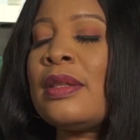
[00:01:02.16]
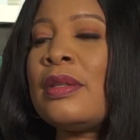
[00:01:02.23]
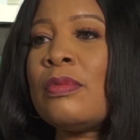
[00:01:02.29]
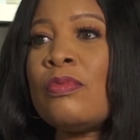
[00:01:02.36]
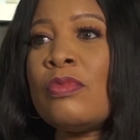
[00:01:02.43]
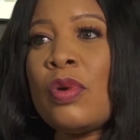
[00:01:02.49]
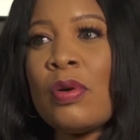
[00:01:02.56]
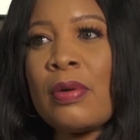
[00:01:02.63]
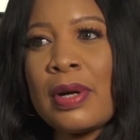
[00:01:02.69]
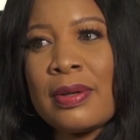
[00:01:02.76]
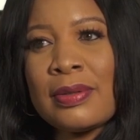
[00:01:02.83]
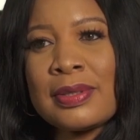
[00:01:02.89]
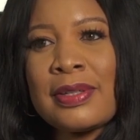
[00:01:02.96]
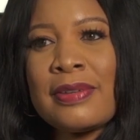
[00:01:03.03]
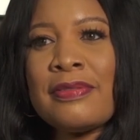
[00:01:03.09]
the
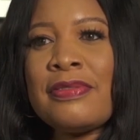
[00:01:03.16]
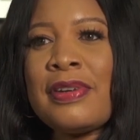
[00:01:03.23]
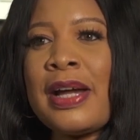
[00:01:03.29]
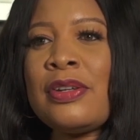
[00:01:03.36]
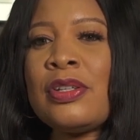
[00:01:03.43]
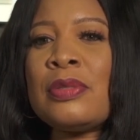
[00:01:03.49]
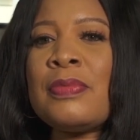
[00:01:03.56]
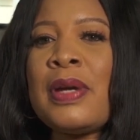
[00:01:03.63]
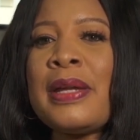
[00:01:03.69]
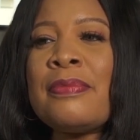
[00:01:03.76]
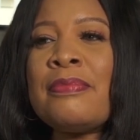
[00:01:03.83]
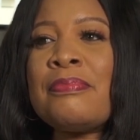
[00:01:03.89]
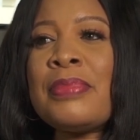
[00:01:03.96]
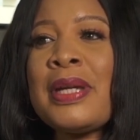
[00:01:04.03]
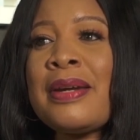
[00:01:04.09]
morals and values my
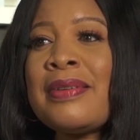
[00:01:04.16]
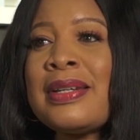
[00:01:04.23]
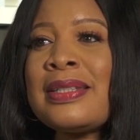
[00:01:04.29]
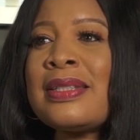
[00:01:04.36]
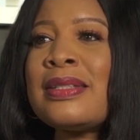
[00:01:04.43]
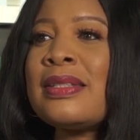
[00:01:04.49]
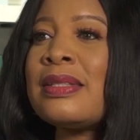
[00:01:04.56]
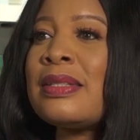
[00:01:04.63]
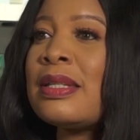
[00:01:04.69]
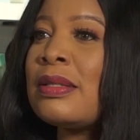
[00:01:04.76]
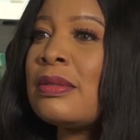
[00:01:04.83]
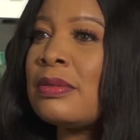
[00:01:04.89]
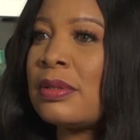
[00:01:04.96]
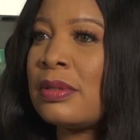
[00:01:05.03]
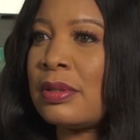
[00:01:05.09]
parents
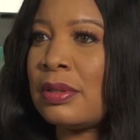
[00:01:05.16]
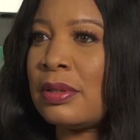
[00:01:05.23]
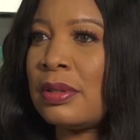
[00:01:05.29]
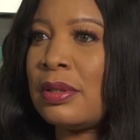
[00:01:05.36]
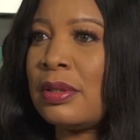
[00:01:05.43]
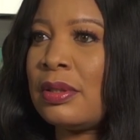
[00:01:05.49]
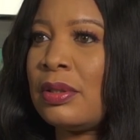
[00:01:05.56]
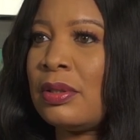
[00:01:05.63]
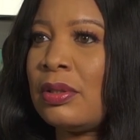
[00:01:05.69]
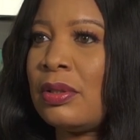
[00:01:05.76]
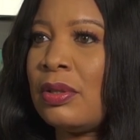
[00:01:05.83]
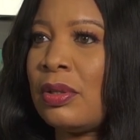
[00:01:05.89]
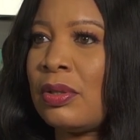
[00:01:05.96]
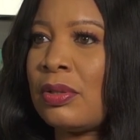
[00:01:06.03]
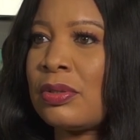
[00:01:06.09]
instilled
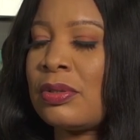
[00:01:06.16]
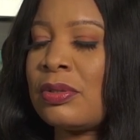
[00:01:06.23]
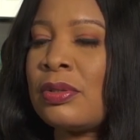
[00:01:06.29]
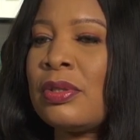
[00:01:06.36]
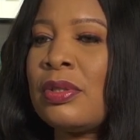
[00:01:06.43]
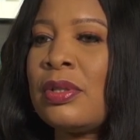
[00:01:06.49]
on us.